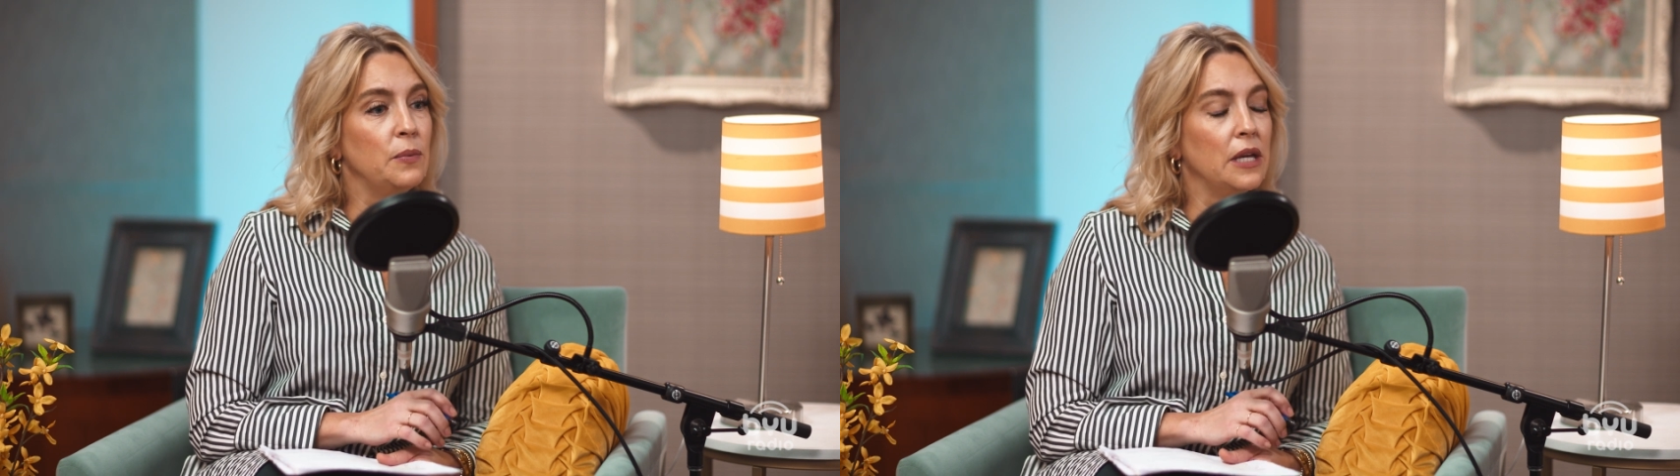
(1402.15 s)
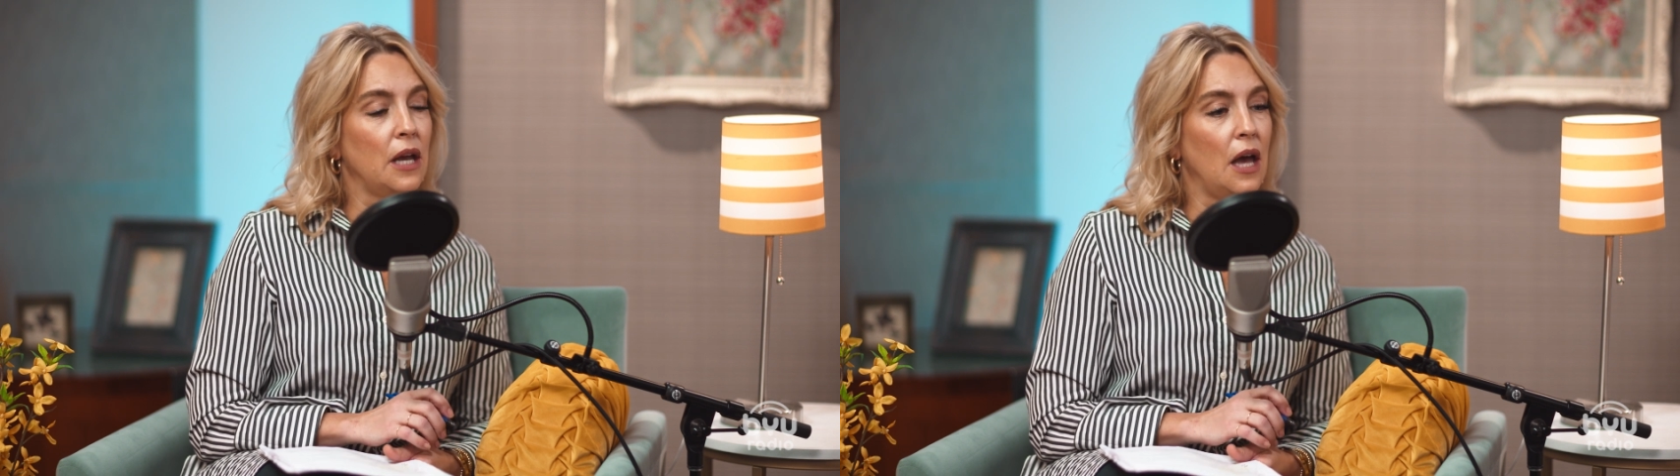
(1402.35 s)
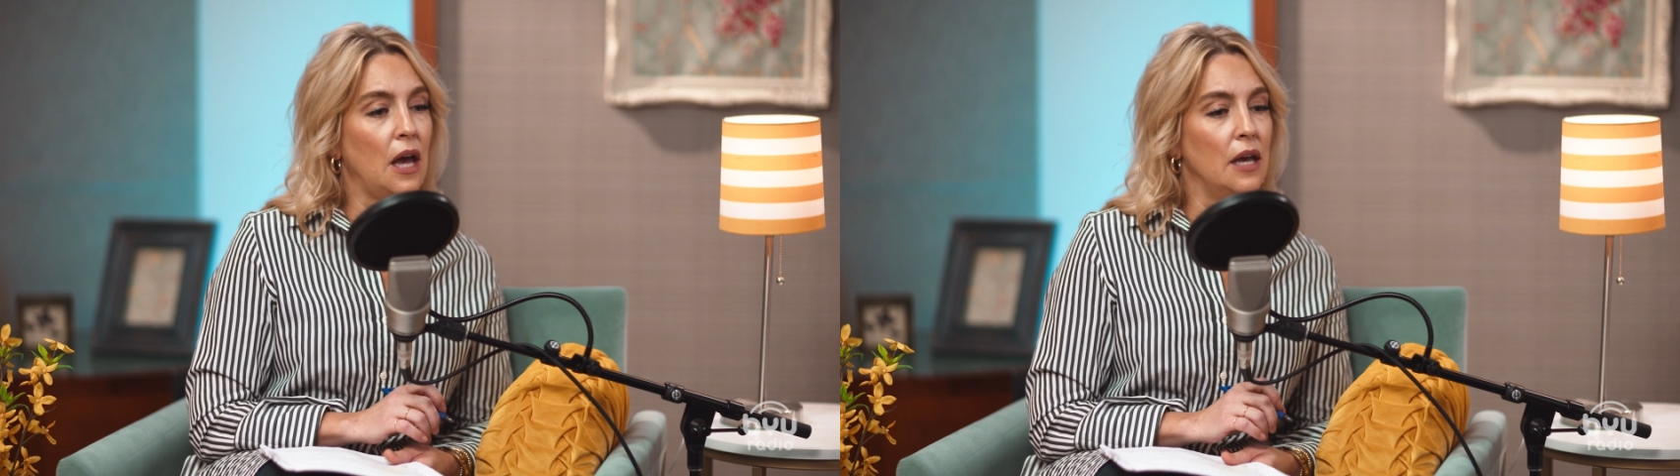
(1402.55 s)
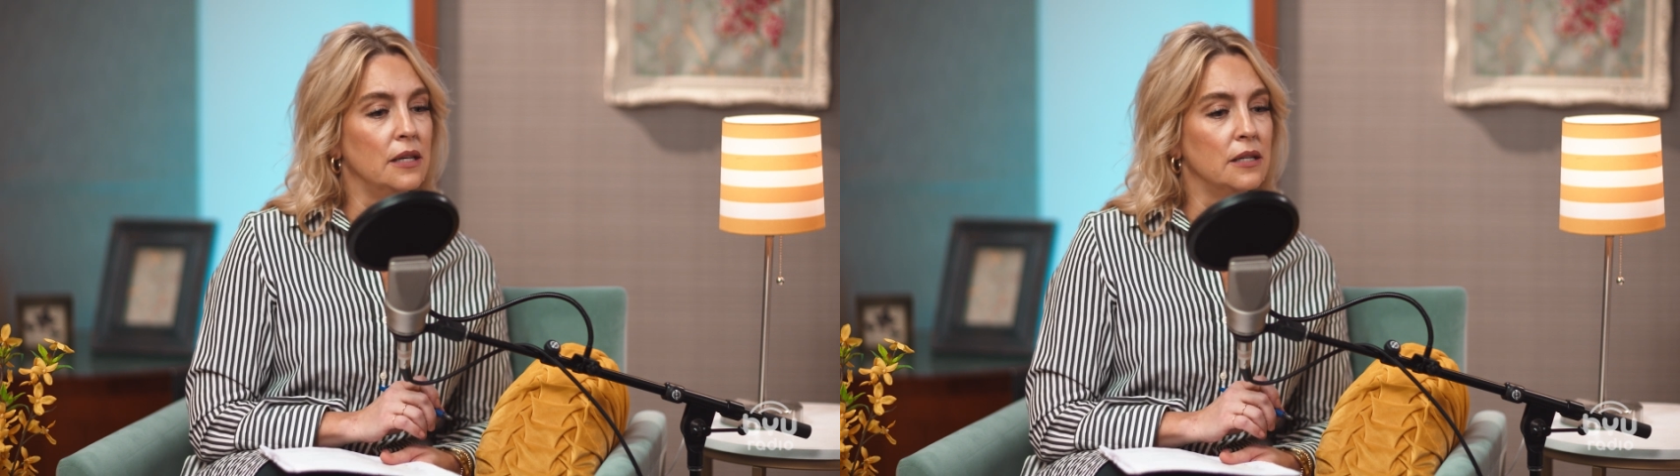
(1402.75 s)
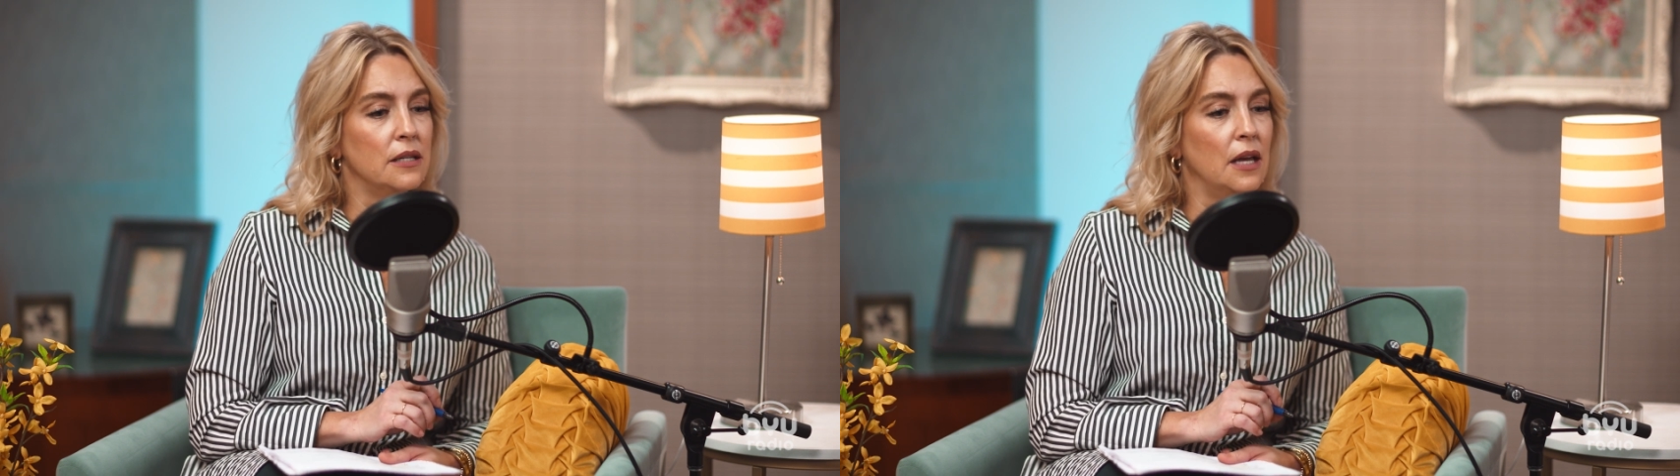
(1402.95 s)

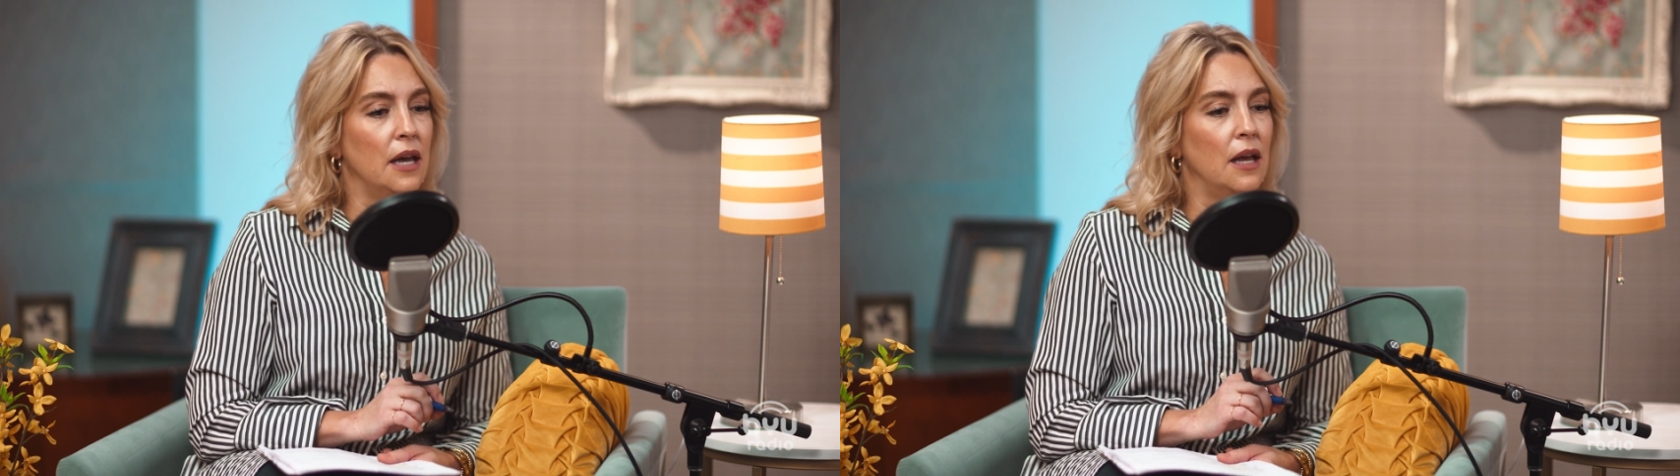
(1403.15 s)
because